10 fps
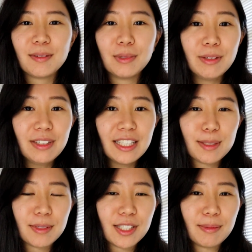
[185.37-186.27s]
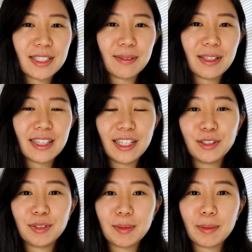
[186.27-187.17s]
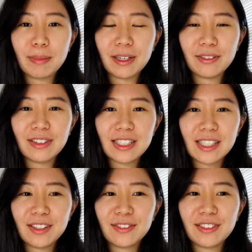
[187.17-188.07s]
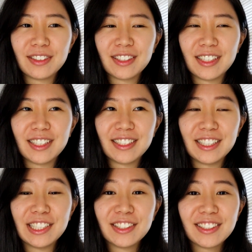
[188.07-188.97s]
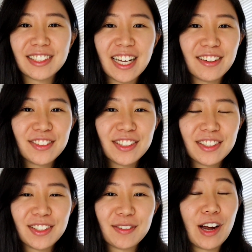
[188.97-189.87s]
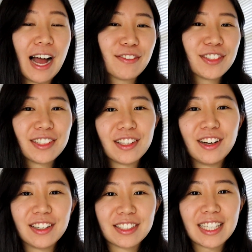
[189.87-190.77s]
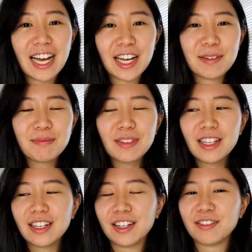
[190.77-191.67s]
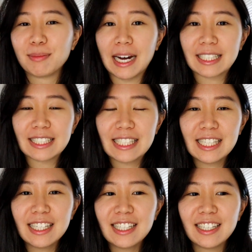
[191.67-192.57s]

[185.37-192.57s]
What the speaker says: Mewing is supposed to be something that you reap the benefits of years after, or after a long time of practicing it.